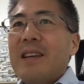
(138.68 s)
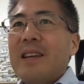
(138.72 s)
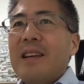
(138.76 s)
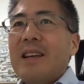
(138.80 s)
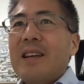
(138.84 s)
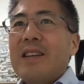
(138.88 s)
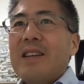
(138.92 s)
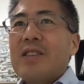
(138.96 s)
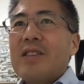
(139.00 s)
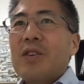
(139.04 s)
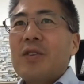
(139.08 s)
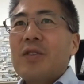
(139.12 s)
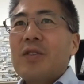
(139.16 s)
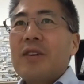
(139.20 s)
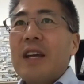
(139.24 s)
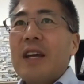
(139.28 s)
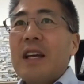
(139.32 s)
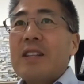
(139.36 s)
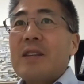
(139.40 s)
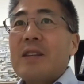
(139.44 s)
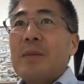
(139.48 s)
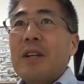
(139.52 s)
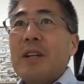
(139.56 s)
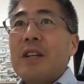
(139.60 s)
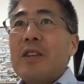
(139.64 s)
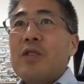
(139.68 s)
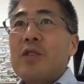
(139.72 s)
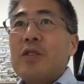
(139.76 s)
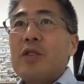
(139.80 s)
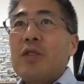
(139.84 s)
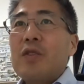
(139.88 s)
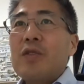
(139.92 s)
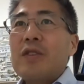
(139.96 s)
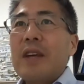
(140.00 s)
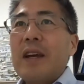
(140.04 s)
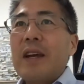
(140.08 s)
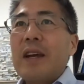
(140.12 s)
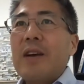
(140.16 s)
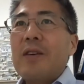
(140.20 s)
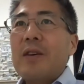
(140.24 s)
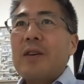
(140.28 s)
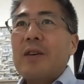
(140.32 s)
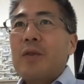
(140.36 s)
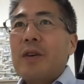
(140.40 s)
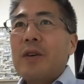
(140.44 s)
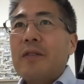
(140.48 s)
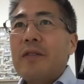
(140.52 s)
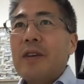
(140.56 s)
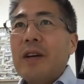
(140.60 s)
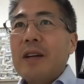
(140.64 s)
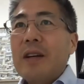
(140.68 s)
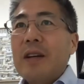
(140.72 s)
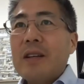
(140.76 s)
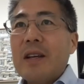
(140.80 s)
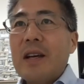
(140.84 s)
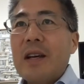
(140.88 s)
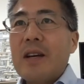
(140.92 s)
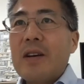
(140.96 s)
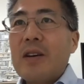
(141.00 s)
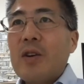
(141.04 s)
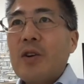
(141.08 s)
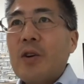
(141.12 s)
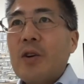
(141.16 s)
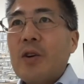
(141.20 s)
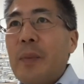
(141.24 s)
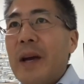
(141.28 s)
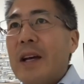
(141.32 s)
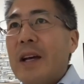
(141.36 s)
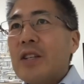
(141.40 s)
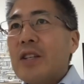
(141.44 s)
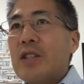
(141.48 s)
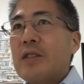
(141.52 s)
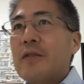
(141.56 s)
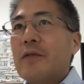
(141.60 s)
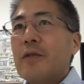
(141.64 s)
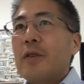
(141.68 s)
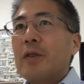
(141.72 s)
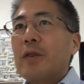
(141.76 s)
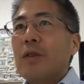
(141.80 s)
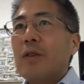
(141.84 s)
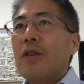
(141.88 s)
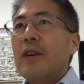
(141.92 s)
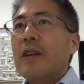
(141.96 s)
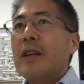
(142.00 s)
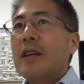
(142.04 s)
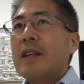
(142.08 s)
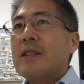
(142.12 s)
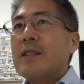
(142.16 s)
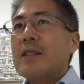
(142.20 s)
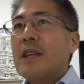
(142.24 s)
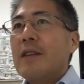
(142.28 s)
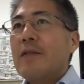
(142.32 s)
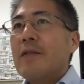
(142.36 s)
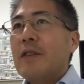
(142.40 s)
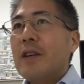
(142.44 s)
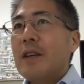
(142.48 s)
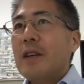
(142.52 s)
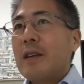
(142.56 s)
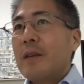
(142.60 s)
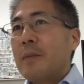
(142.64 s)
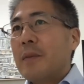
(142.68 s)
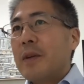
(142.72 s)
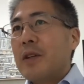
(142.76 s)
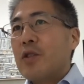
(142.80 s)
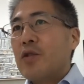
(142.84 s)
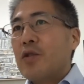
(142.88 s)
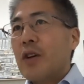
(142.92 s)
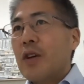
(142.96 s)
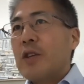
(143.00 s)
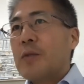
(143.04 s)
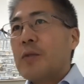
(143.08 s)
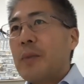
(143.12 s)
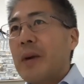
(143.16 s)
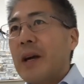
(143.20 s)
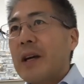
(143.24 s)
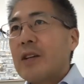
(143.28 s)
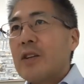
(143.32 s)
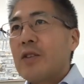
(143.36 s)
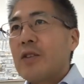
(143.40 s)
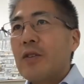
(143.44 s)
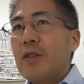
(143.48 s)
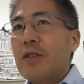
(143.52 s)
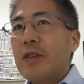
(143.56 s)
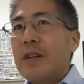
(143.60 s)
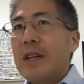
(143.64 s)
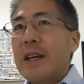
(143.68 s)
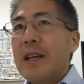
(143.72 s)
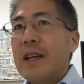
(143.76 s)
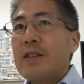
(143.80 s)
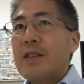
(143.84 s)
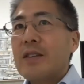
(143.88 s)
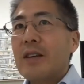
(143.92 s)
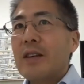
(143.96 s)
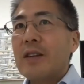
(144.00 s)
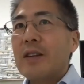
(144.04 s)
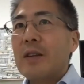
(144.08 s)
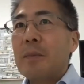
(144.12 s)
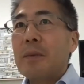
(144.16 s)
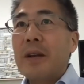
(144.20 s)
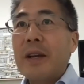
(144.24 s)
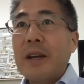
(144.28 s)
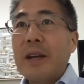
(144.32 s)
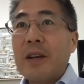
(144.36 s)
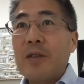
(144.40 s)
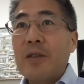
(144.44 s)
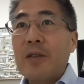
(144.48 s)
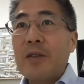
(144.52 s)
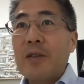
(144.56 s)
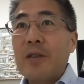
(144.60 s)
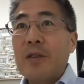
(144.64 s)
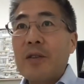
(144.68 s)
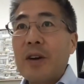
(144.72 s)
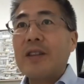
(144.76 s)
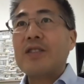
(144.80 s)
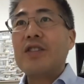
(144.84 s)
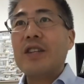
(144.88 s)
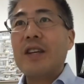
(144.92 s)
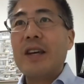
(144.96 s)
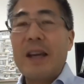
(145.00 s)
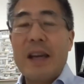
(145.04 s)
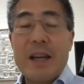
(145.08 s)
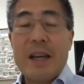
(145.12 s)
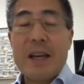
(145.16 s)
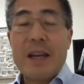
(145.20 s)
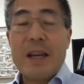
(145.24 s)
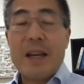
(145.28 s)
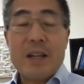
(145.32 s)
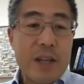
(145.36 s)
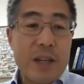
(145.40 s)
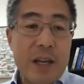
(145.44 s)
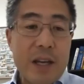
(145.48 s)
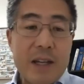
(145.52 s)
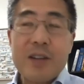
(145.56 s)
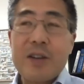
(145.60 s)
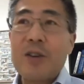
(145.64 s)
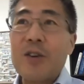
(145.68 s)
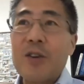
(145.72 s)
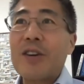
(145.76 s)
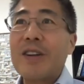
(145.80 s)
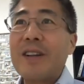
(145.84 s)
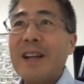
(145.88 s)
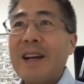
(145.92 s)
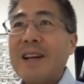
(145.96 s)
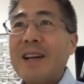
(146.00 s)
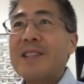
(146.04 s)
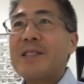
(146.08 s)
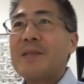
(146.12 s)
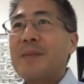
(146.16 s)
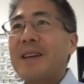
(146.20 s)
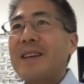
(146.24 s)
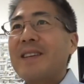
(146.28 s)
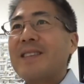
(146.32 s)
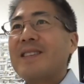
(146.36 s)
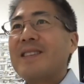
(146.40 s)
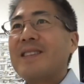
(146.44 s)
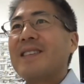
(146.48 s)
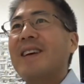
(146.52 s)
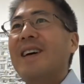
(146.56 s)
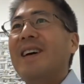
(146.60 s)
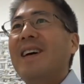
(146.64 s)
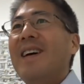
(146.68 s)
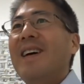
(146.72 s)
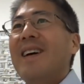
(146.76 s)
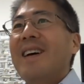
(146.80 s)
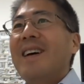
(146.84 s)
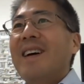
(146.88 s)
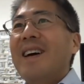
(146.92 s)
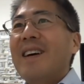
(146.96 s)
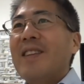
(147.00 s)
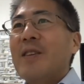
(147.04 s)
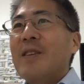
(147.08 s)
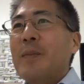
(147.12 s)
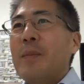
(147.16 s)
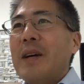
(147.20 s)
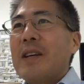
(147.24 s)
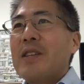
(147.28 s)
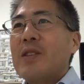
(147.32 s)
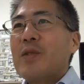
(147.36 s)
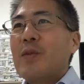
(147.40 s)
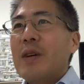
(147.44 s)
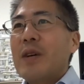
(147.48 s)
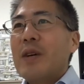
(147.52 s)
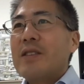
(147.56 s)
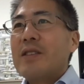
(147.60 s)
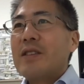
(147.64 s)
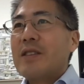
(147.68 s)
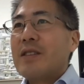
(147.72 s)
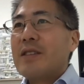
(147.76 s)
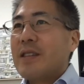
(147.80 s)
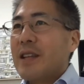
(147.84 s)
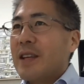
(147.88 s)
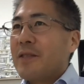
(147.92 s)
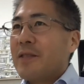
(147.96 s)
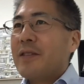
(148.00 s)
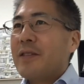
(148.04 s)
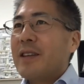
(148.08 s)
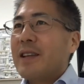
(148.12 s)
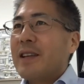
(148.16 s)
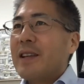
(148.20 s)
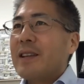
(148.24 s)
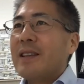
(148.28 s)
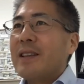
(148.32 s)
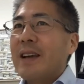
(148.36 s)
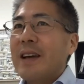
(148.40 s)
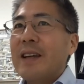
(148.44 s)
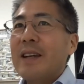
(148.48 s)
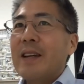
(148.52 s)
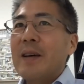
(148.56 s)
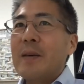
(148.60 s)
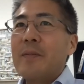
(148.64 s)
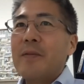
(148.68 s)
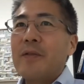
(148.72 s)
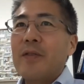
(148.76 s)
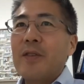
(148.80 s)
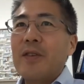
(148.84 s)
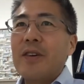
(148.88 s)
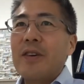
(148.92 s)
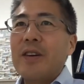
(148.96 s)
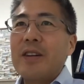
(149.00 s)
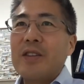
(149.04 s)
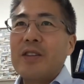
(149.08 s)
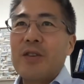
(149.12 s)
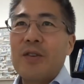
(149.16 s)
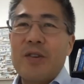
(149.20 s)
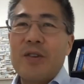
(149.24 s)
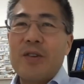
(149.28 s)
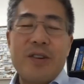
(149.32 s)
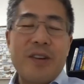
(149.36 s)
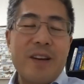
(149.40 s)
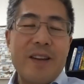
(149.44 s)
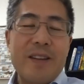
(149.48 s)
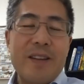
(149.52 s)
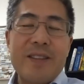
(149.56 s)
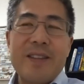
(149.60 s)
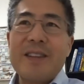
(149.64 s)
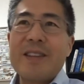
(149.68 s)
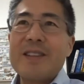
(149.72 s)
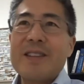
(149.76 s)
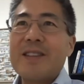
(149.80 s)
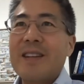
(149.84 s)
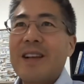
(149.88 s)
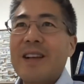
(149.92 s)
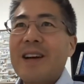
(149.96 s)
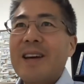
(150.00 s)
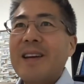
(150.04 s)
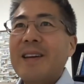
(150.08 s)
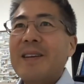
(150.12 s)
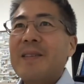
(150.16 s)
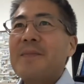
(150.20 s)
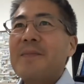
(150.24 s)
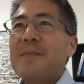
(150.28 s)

So next, I'm going to introduce Erin Riva. Her passion for learning and safety can be traced back to her days on the playground as she educated her classmates on the best ways to safely line up for a turn on the slide.